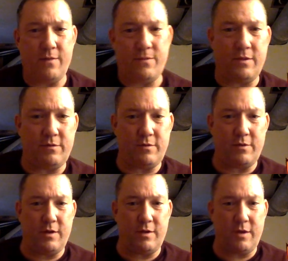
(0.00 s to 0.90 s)

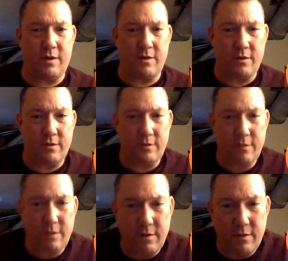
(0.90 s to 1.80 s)
And then...
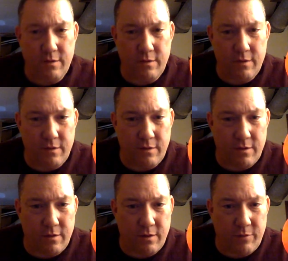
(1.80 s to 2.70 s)

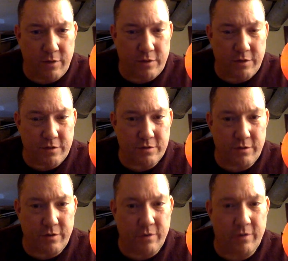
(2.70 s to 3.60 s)
I gotta make sure this is
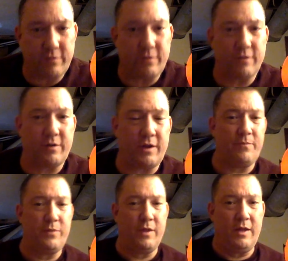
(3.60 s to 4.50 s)
recording still. Okay.
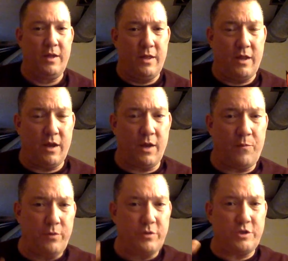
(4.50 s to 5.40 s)
They
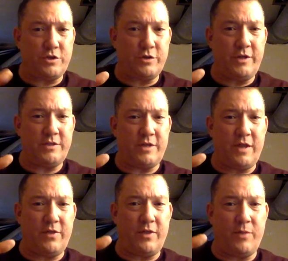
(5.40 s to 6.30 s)
uproot the trees,
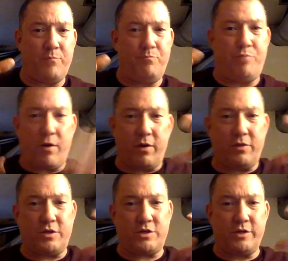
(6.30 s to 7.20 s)
and then they buried
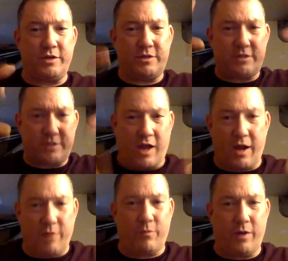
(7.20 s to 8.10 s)
the trees
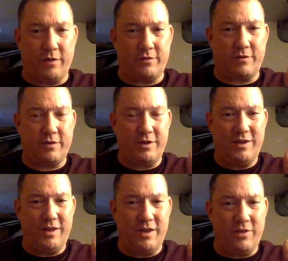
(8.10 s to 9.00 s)
sideways
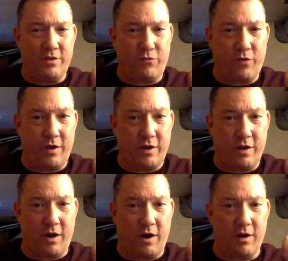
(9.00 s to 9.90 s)
in their front
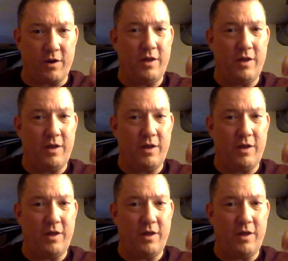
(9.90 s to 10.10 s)
yard,